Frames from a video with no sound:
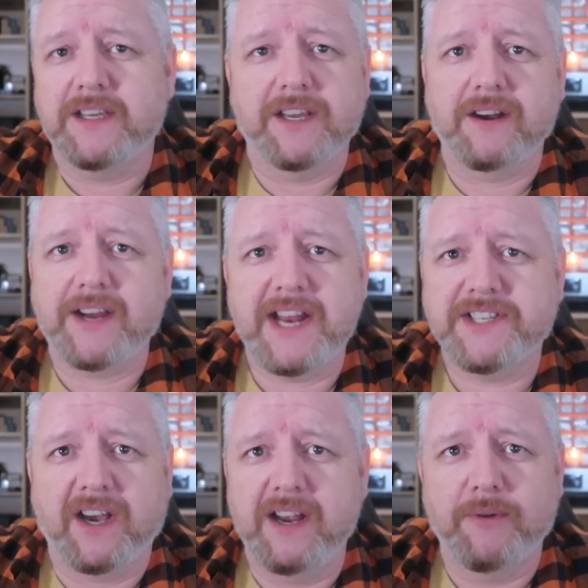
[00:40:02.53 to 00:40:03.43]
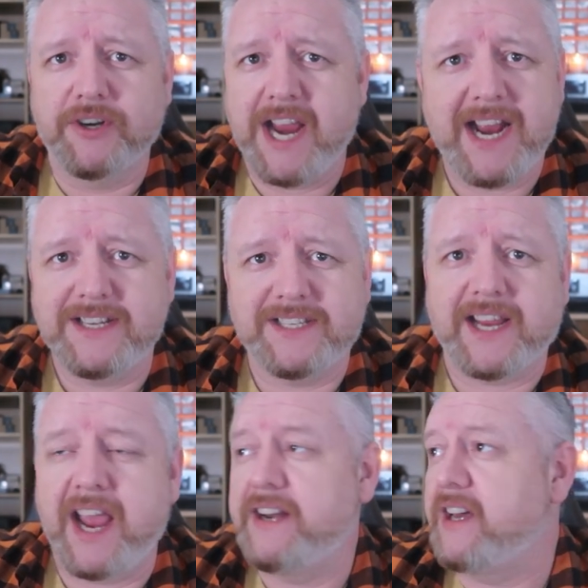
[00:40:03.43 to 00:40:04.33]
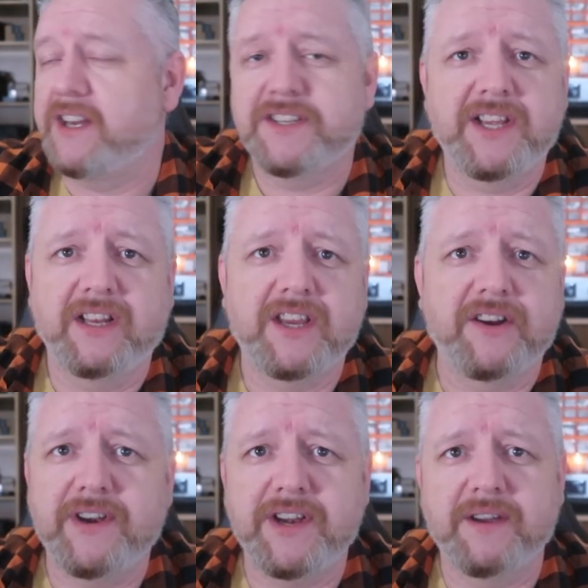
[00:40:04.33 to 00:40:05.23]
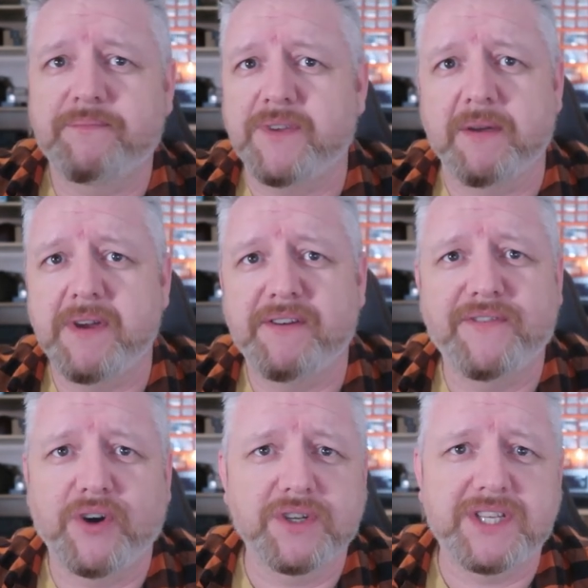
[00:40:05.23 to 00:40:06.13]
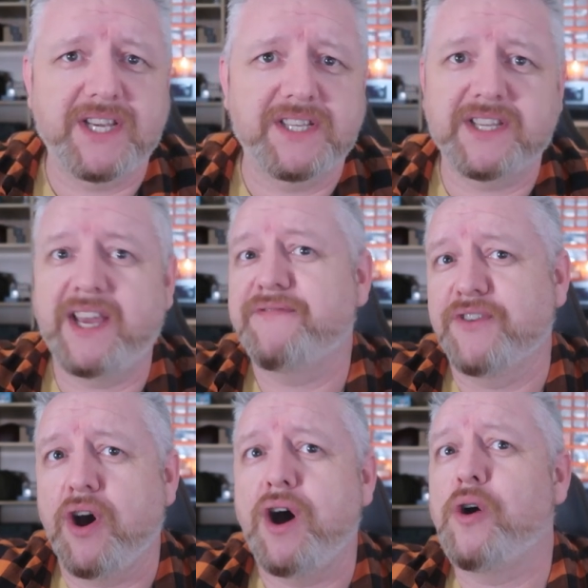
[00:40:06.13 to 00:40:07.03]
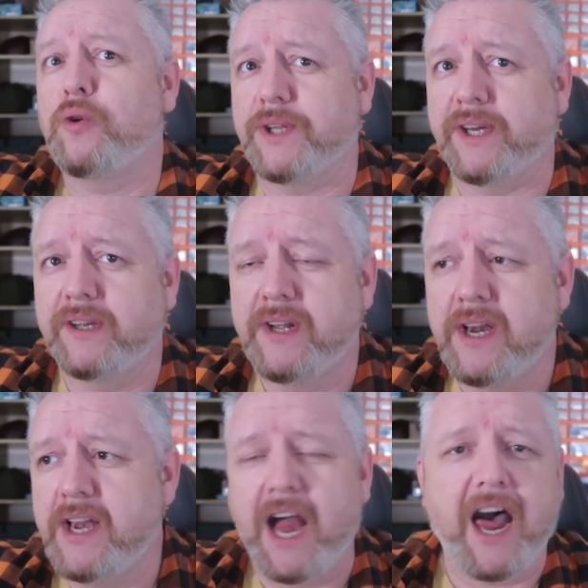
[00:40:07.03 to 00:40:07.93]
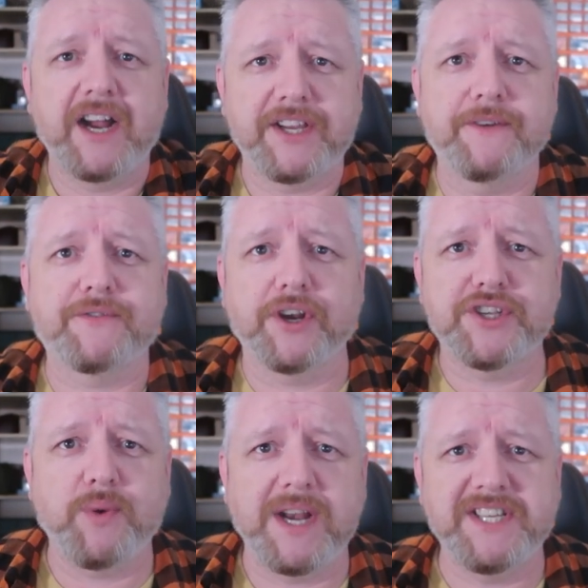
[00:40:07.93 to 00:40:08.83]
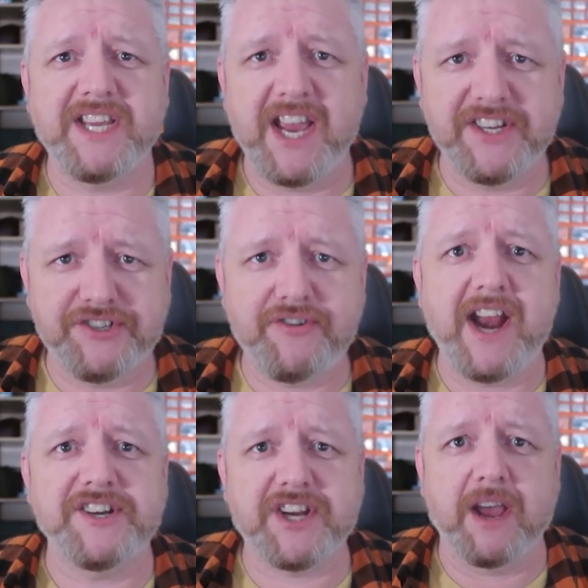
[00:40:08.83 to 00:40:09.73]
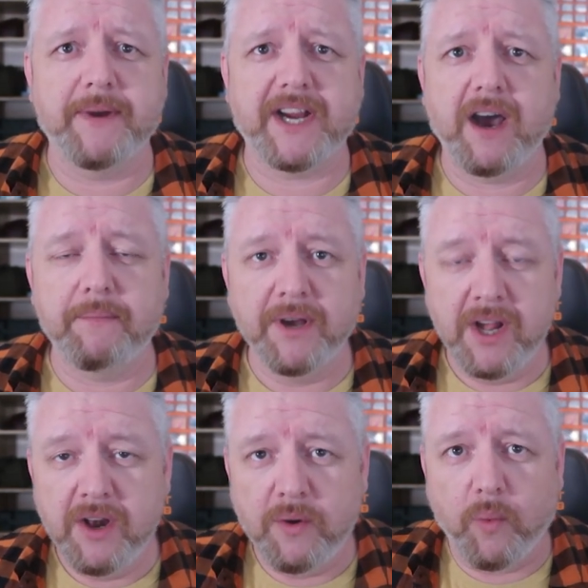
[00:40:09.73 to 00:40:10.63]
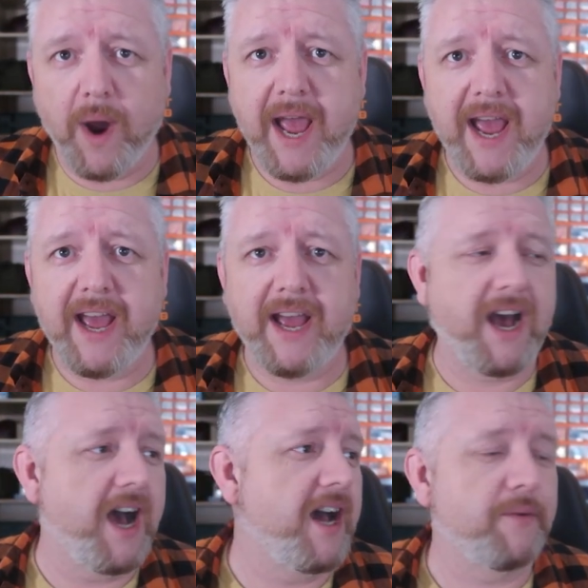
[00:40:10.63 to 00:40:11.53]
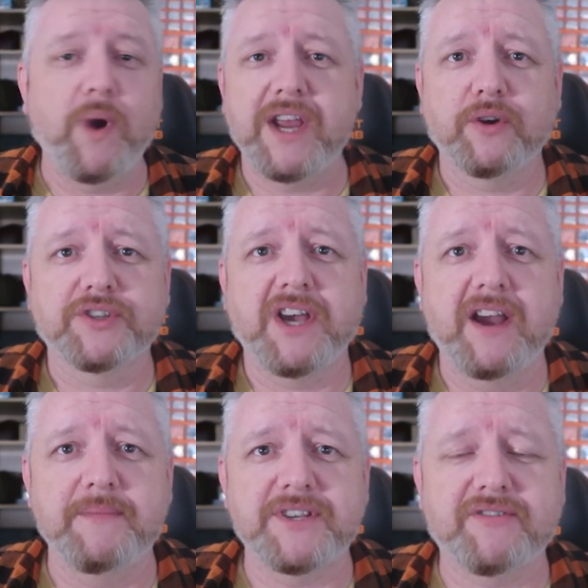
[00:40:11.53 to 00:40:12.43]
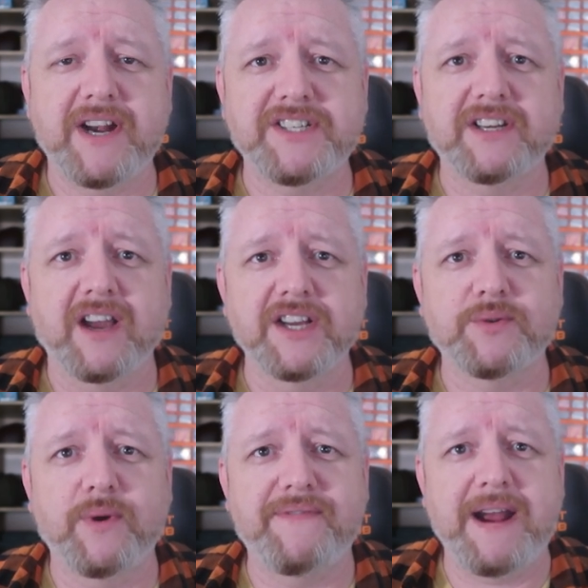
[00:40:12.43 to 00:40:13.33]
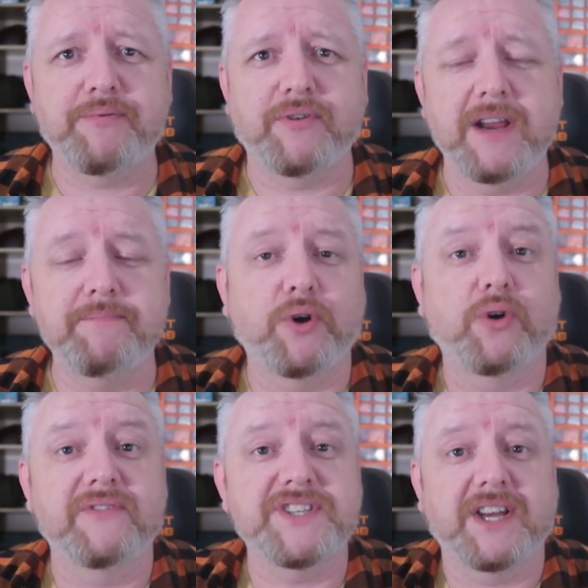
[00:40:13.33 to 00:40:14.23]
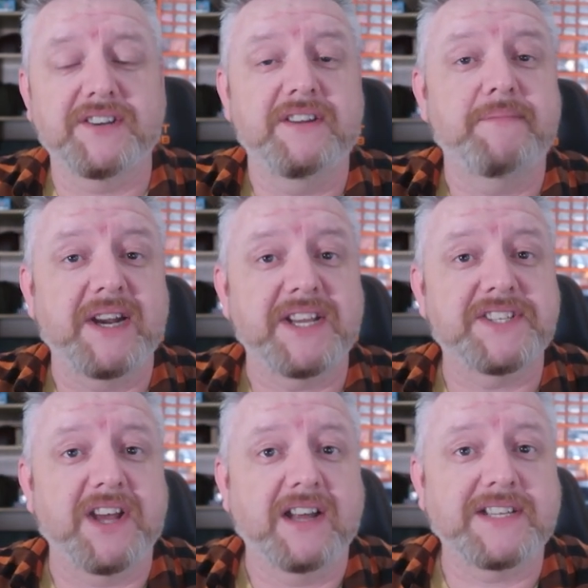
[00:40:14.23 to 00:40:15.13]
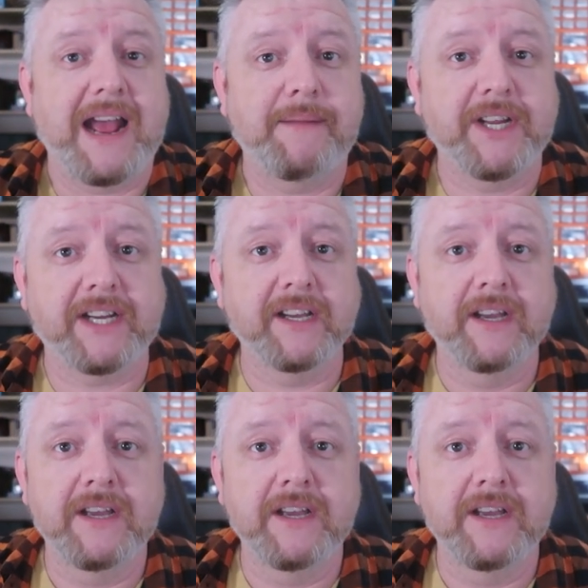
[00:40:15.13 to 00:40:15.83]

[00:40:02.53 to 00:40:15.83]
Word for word: You don't get time on your hands again until you're in your, your mid 40s, if not older. Uh, you've got a 20 year stretch coming up where uh, where your time is gradually going to evaporate, but all of a sudden the money starts happening.